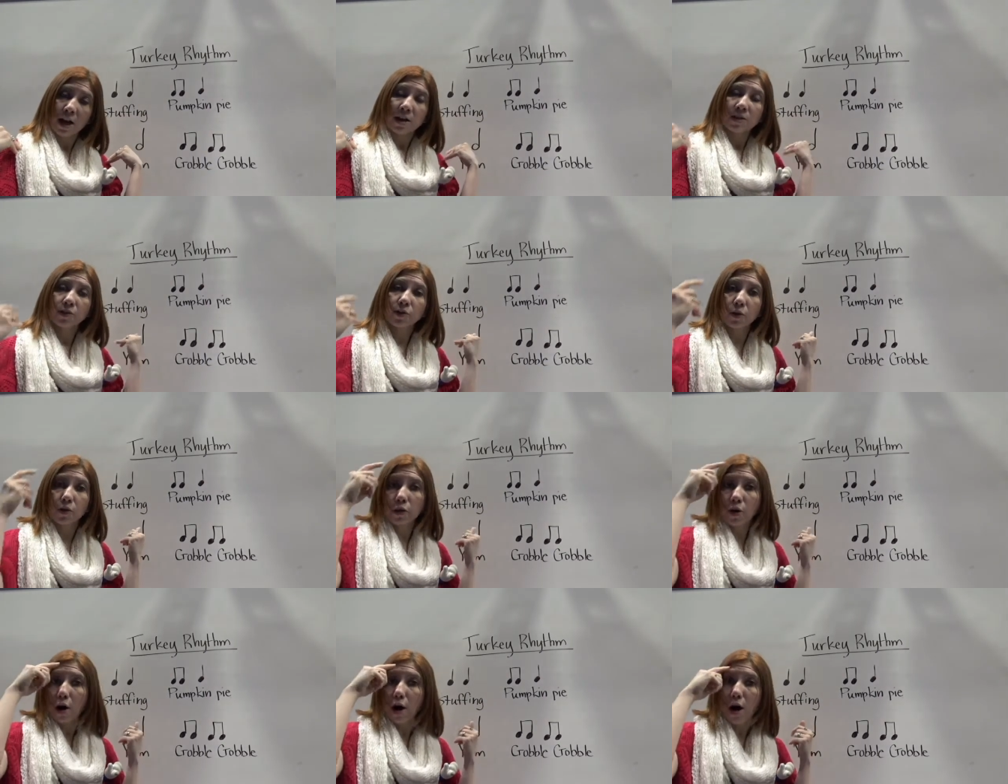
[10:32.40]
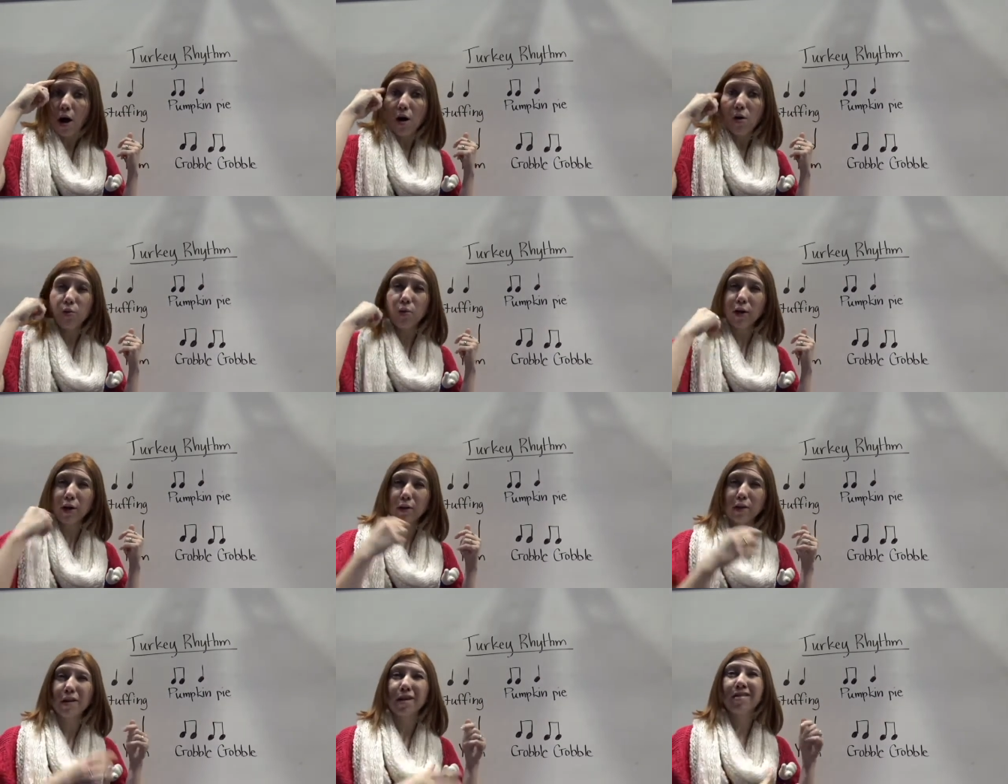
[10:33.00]
So they're all
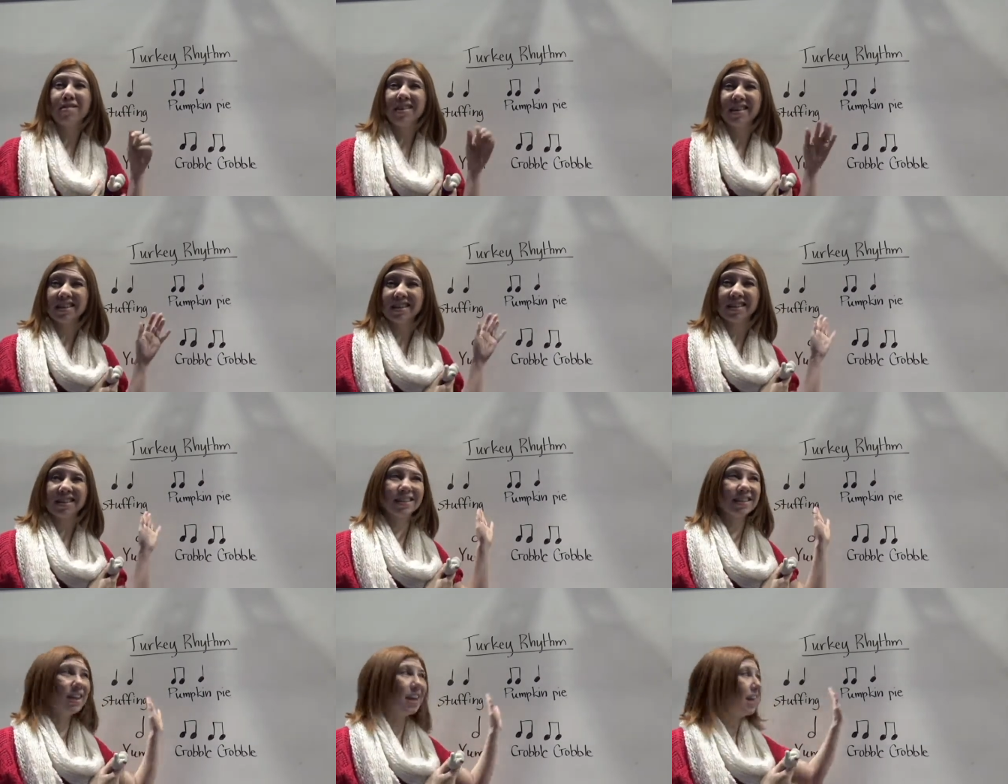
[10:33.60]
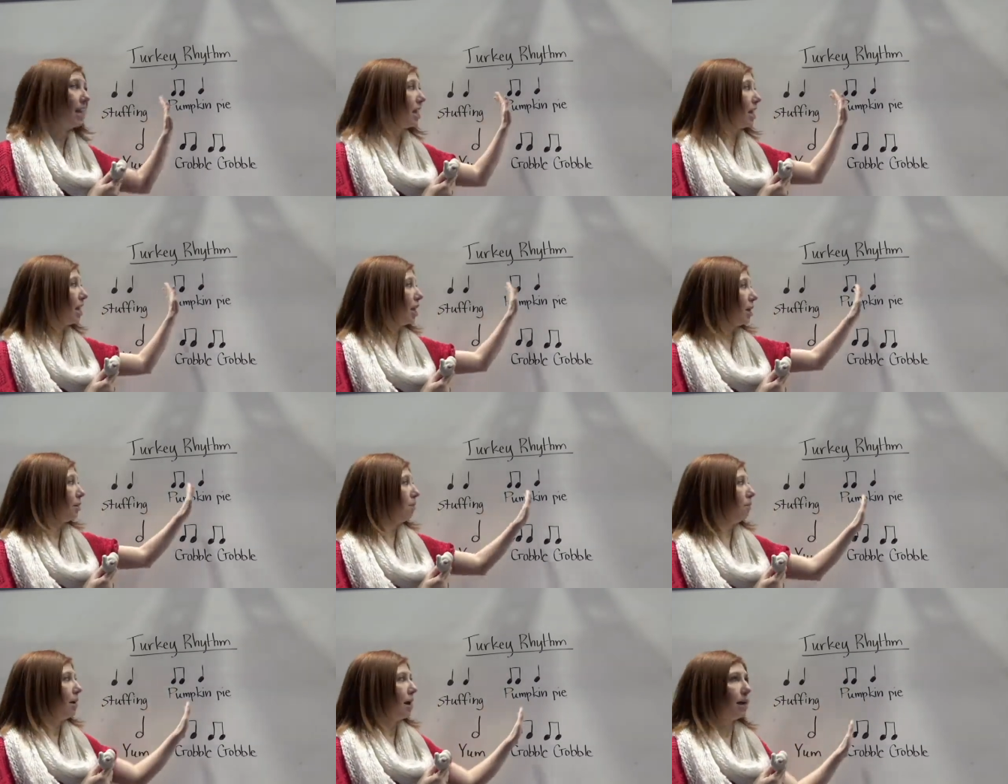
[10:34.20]
worth the
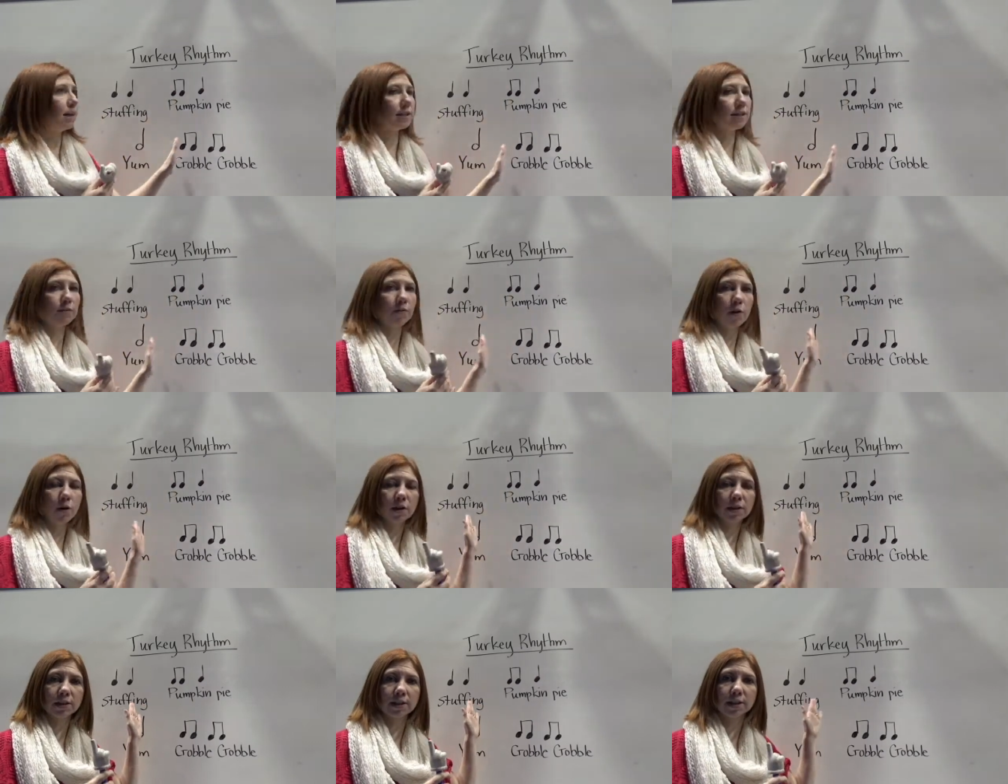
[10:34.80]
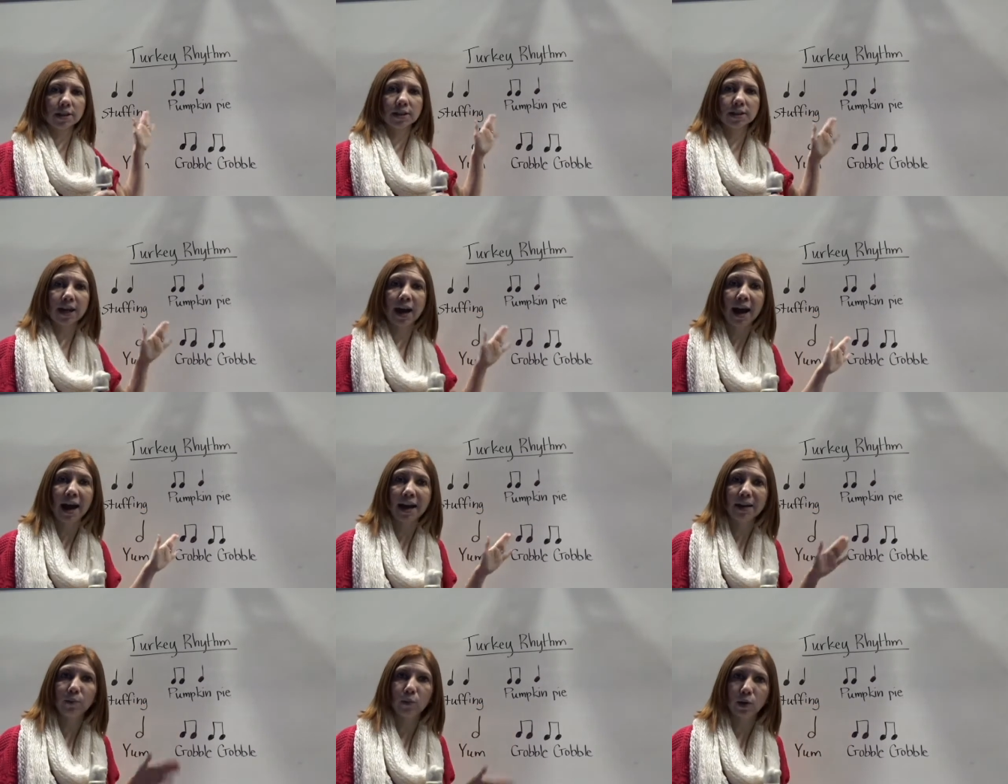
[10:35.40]
same as far as the
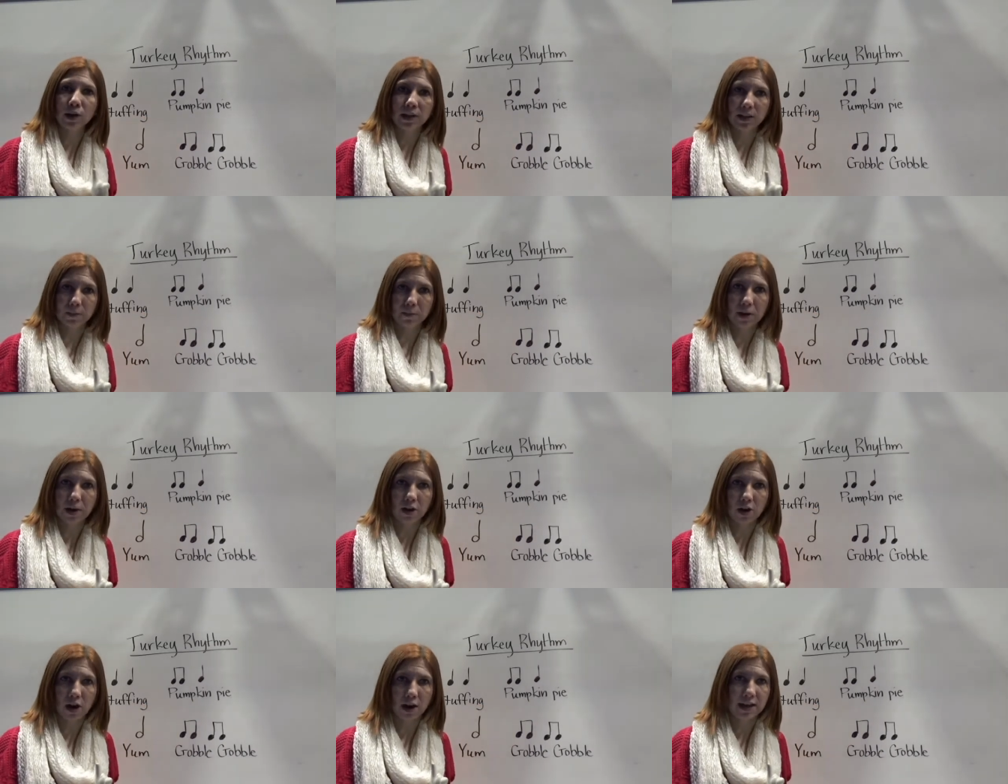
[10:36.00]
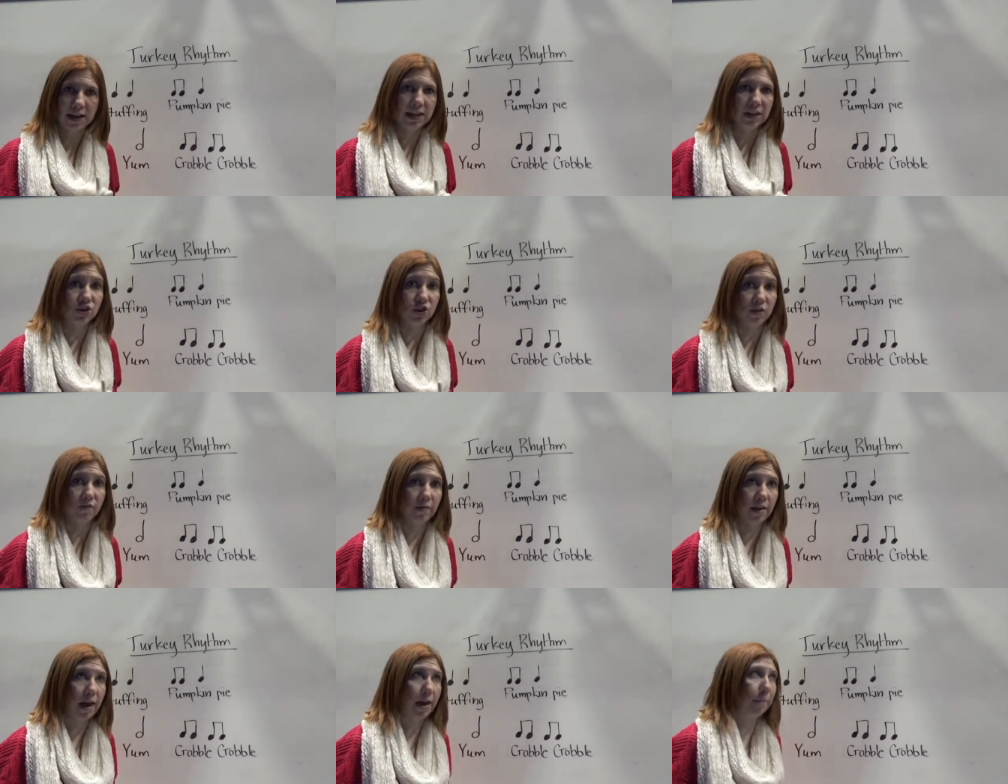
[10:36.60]
time we spend on each
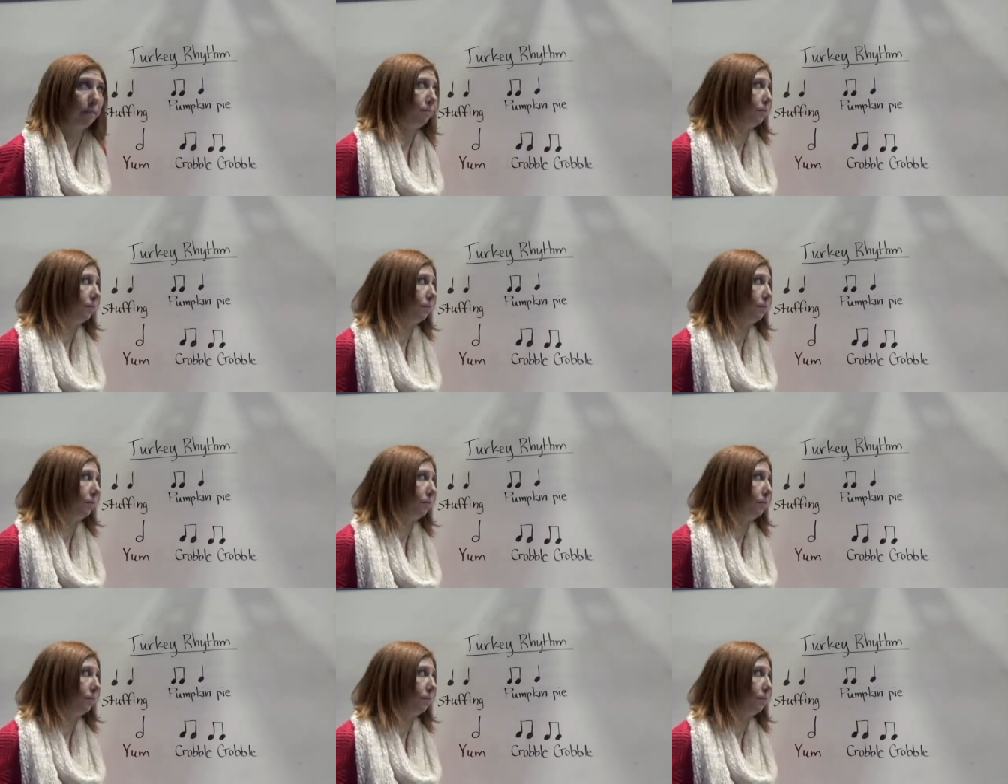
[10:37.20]
of them,